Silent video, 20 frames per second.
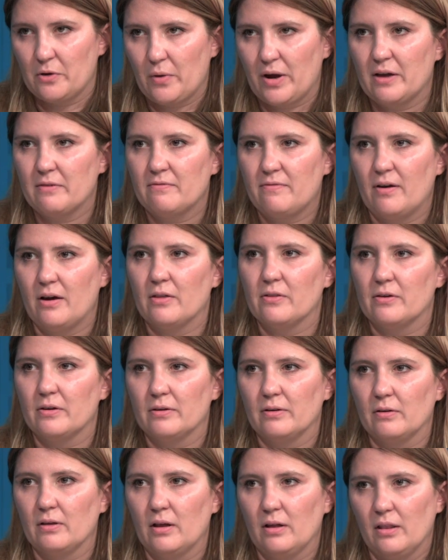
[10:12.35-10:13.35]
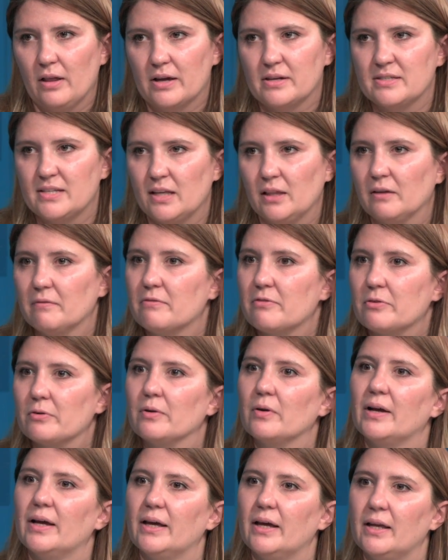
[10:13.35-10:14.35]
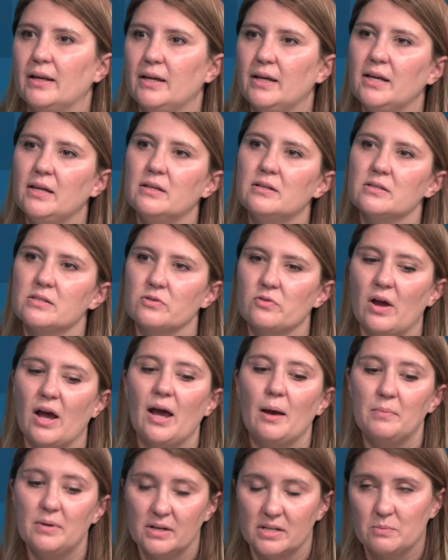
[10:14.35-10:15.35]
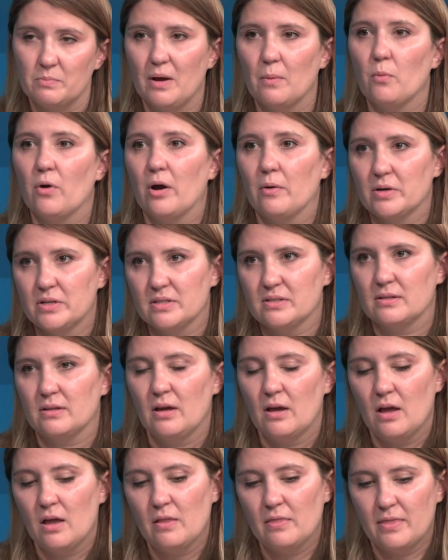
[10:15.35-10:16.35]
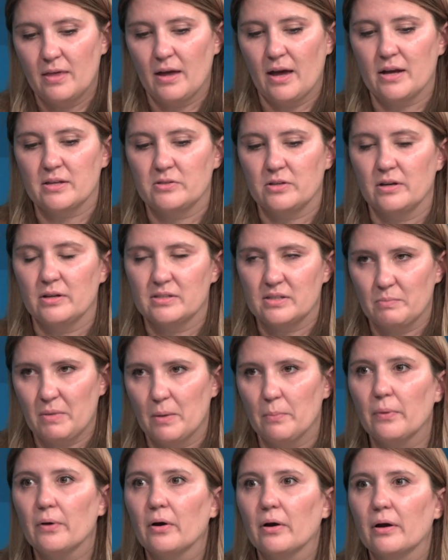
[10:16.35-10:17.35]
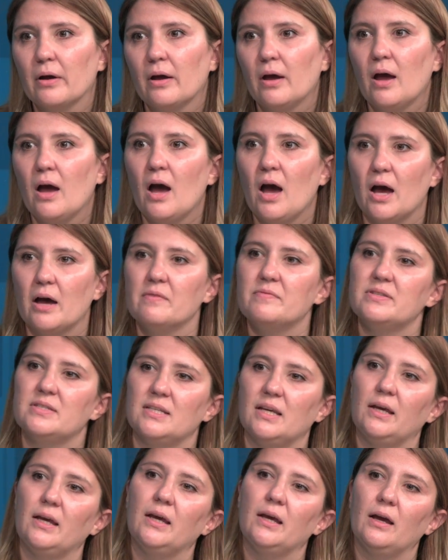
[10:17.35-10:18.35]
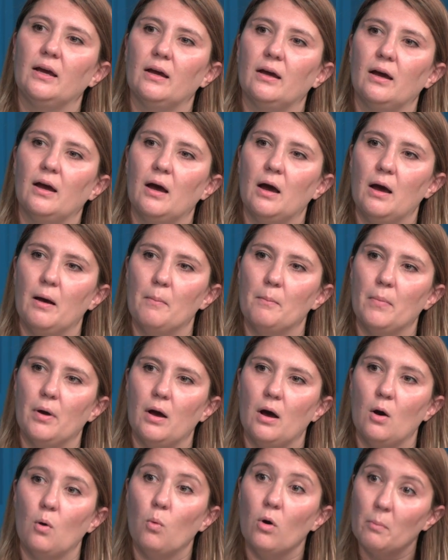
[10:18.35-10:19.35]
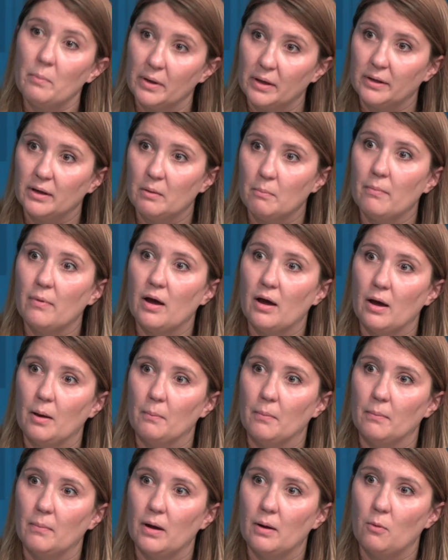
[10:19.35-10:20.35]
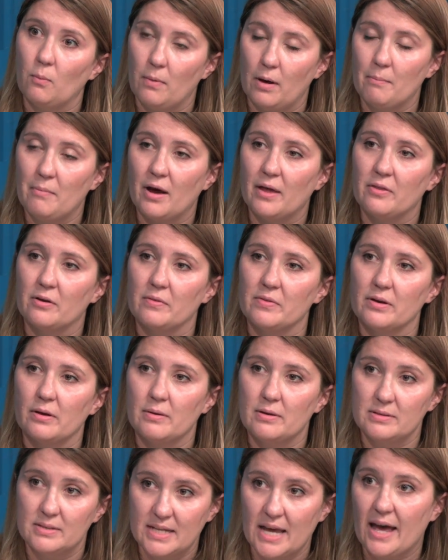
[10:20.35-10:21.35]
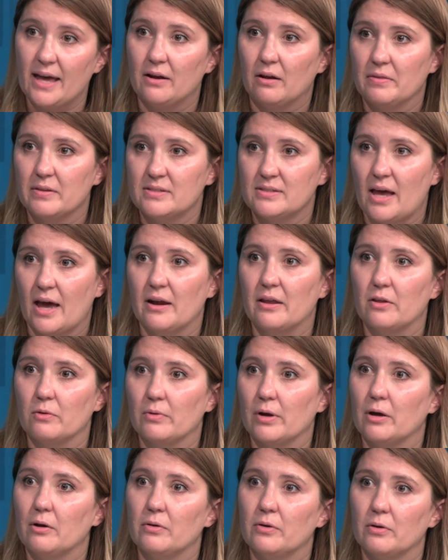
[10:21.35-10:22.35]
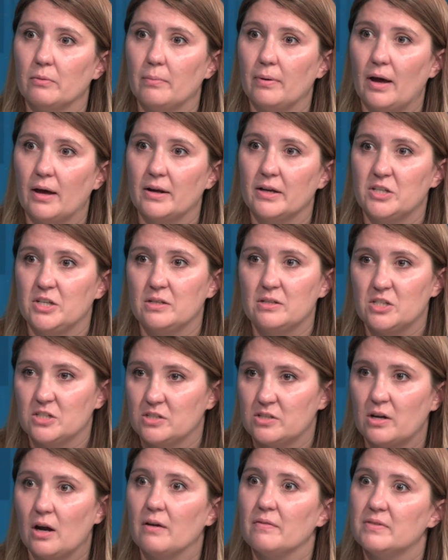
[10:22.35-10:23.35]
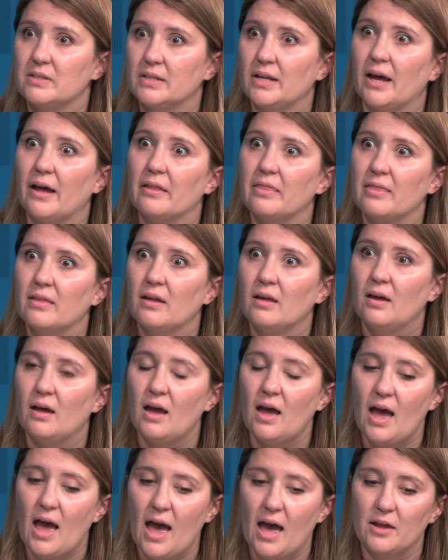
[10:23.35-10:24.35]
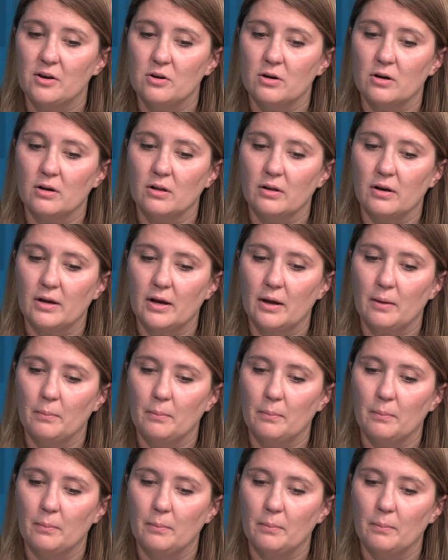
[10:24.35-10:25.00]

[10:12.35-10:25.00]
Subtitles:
grandfather, Alexei, lived through it, and he described in his memoir, which is the excerpt is in my book, of seeing a woman, a mother, dead on the side of the road. Her body, she'd just starved to death, and her